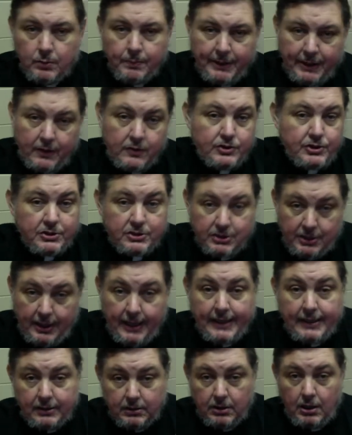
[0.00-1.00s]
parishes
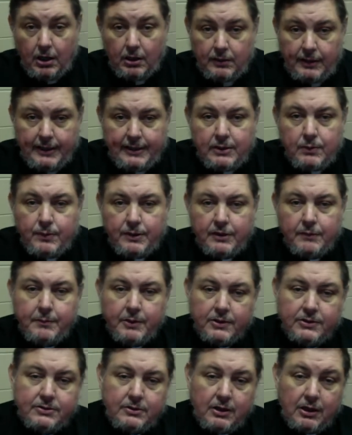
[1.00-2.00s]
like Our Lady Queen of
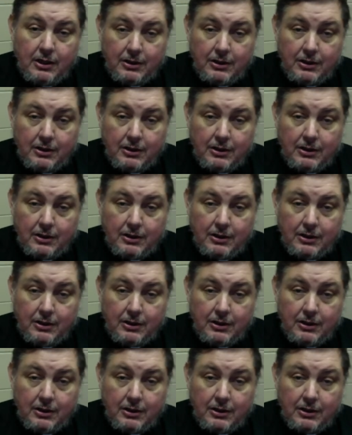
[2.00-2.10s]
Mercy,